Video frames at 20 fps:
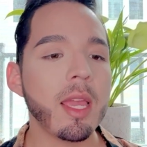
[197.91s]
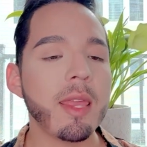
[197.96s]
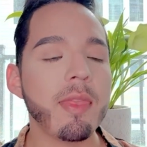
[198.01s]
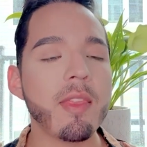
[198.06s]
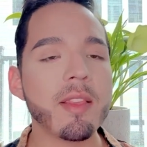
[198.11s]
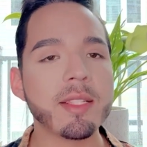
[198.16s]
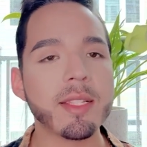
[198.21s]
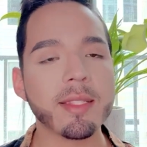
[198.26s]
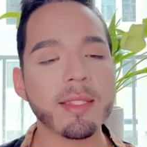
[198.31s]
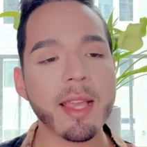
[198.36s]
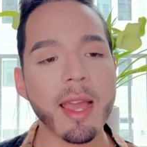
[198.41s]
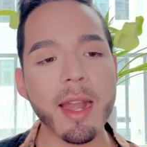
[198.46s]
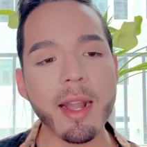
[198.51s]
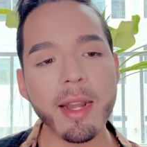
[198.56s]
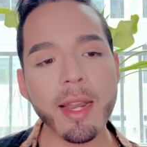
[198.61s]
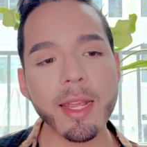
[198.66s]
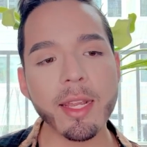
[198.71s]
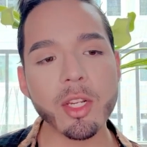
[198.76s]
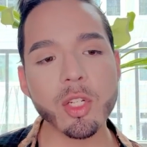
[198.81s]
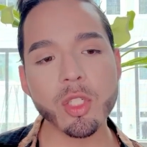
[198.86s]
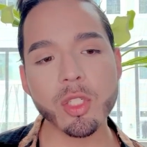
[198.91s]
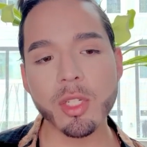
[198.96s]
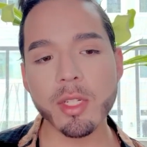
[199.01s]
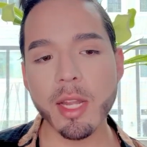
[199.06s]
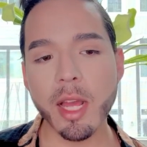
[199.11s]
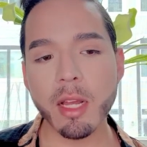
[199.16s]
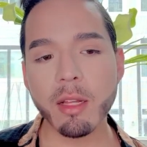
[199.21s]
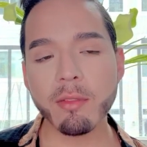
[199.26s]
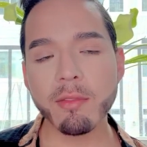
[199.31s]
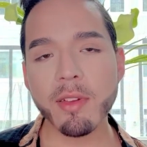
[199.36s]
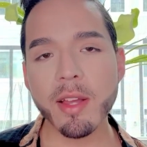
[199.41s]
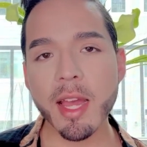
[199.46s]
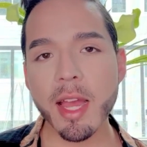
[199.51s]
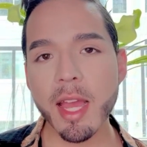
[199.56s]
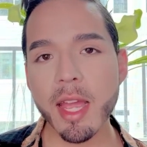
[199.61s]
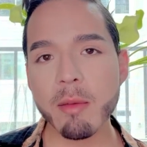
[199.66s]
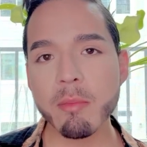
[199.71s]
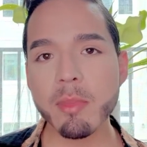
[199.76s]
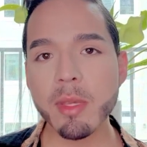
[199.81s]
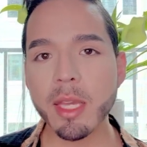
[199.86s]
This is kind of like a Chanel vibe,